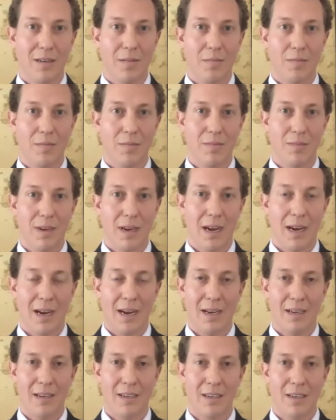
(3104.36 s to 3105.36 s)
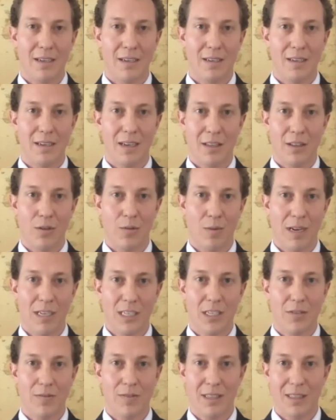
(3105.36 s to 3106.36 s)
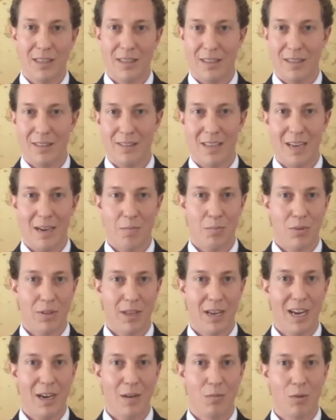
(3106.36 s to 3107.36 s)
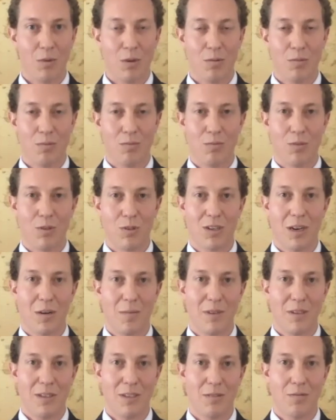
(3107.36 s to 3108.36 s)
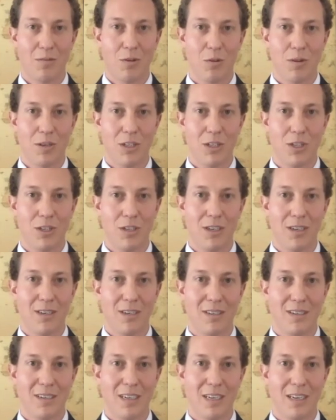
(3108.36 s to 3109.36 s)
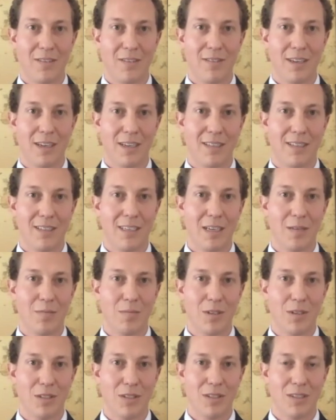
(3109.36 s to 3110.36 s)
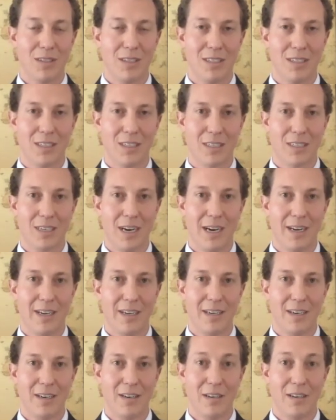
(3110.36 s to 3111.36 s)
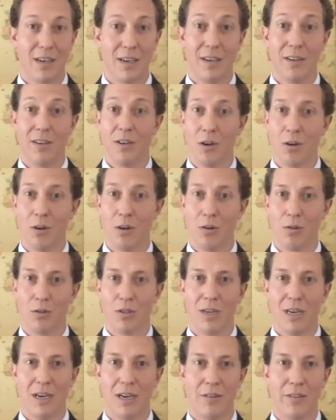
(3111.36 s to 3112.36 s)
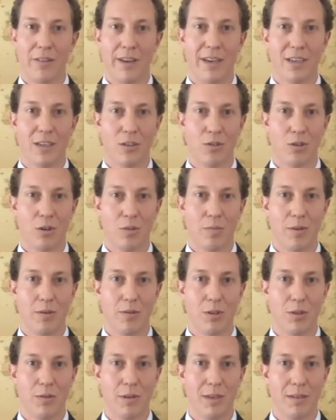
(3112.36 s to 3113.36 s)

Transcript: And the rest of it, that plan will come into fruition if that team is excited and knows how they contribute to it.